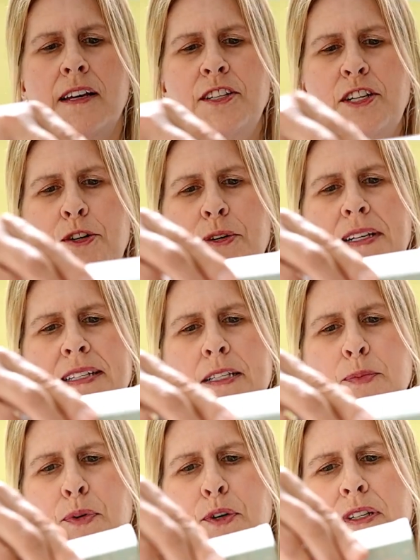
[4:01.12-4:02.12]
Decreases
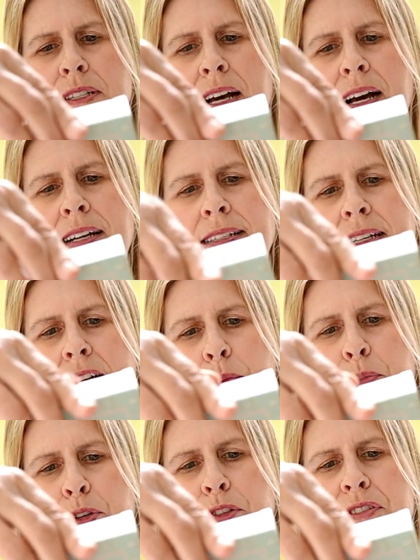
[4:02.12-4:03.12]
pore size and
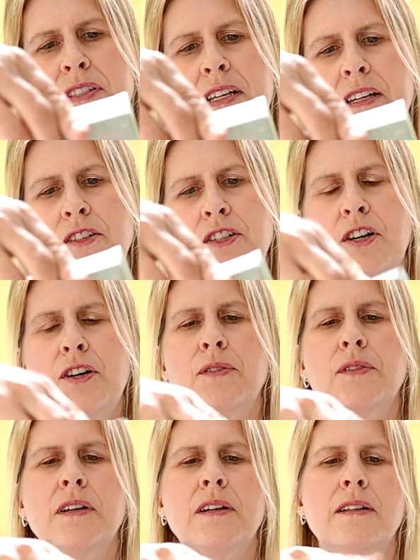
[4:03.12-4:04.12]
improves skin
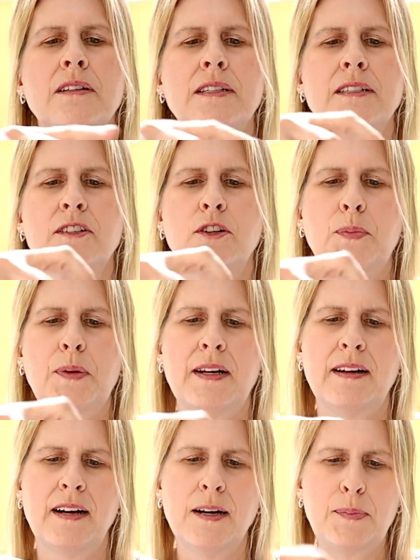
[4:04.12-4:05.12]
tone. Let's open
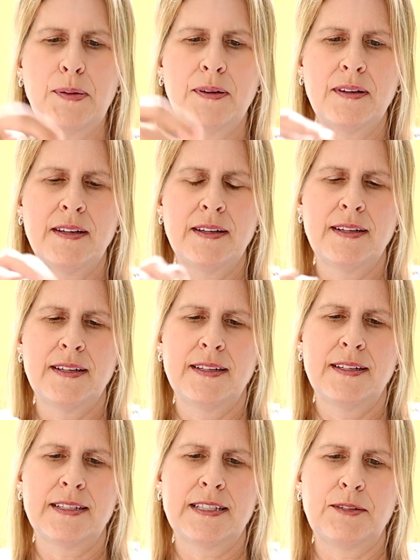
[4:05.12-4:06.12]
it up,
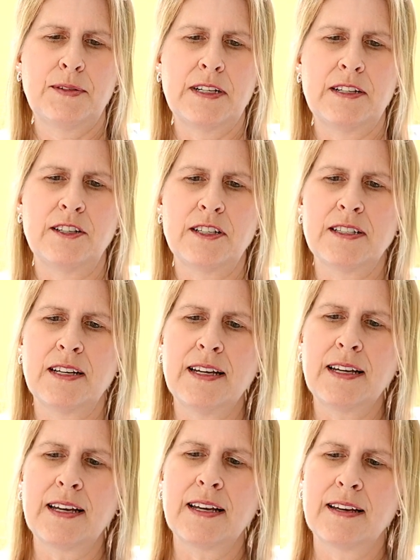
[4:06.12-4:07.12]
see what it looks like.